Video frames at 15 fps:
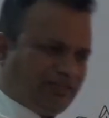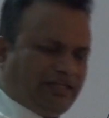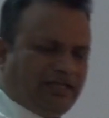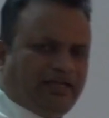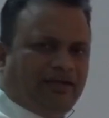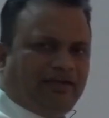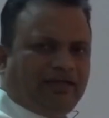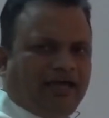
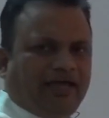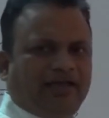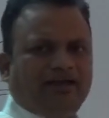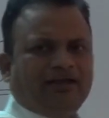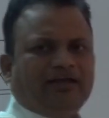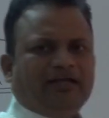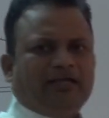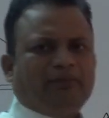
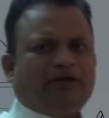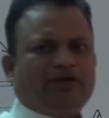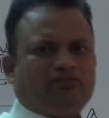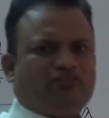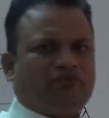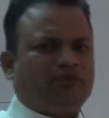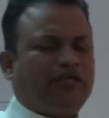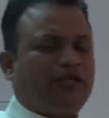entire demand
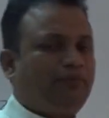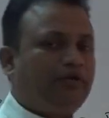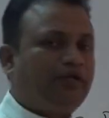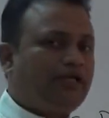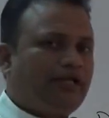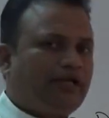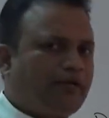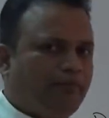for that
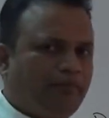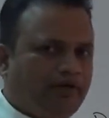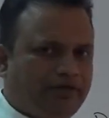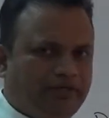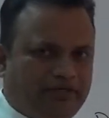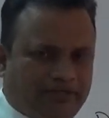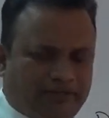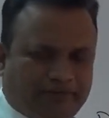particular
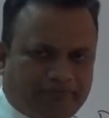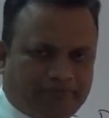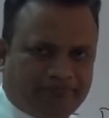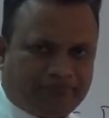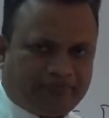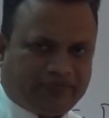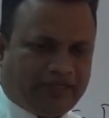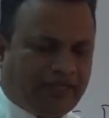commodity.
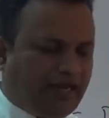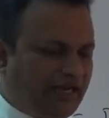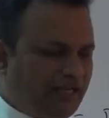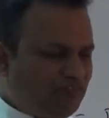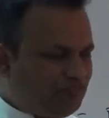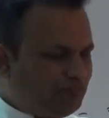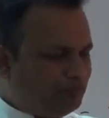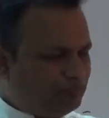And
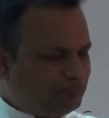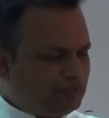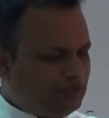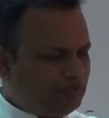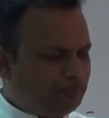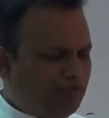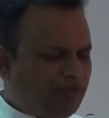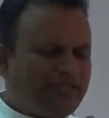if
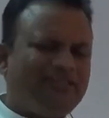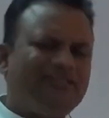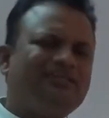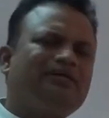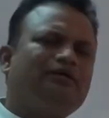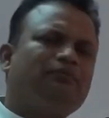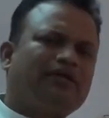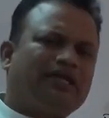my
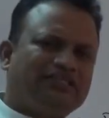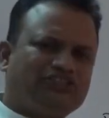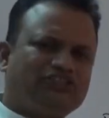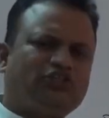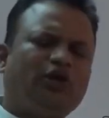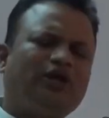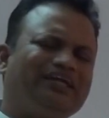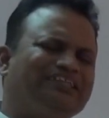income
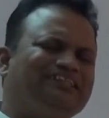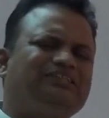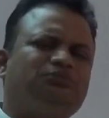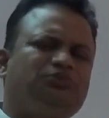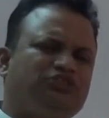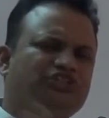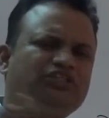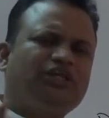rises or
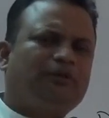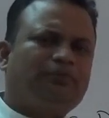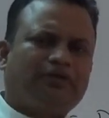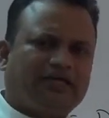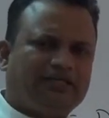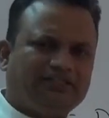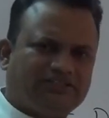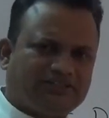customer's income
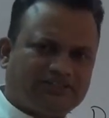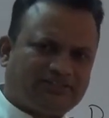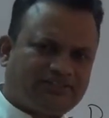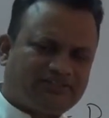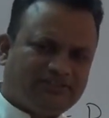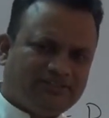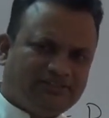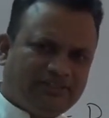
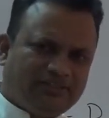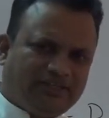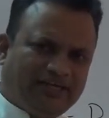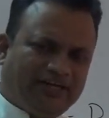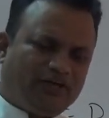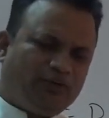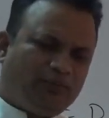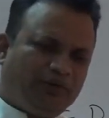rises,
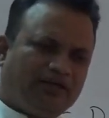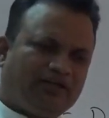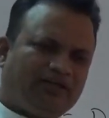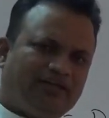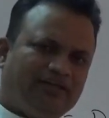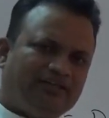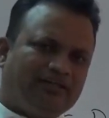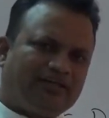
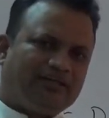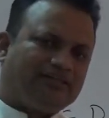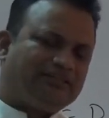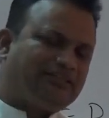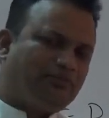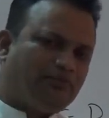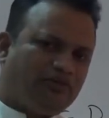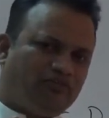automatically the
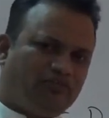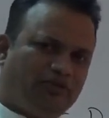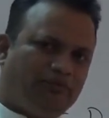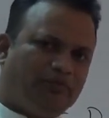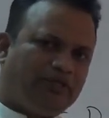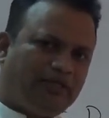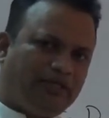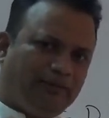customer will
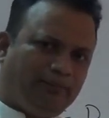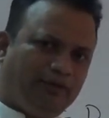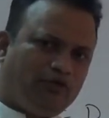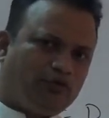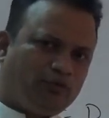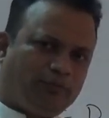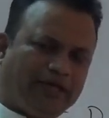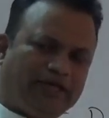be able
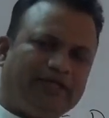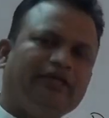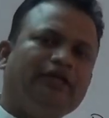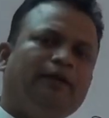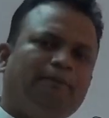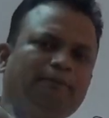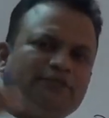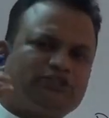to buy
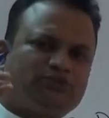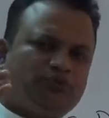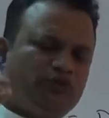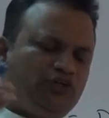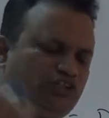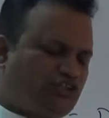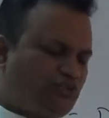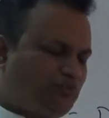much more
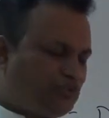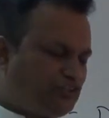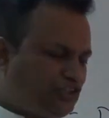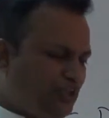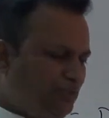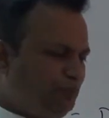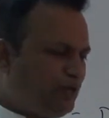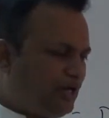units of the
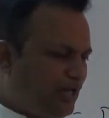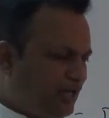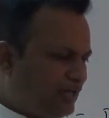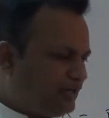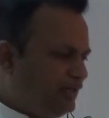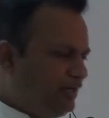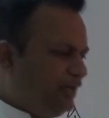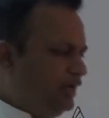same
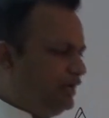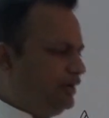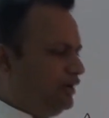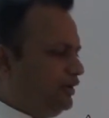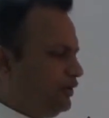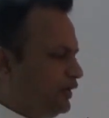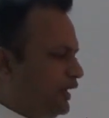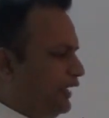product.
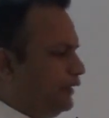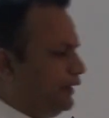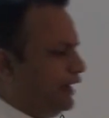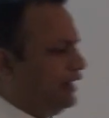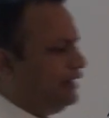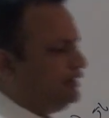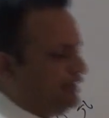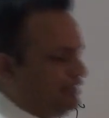Okay,
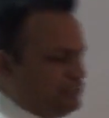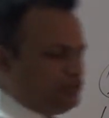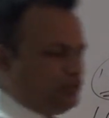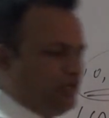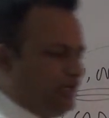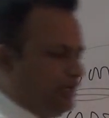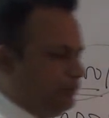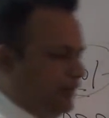and that is
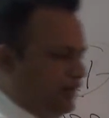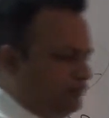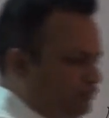why demand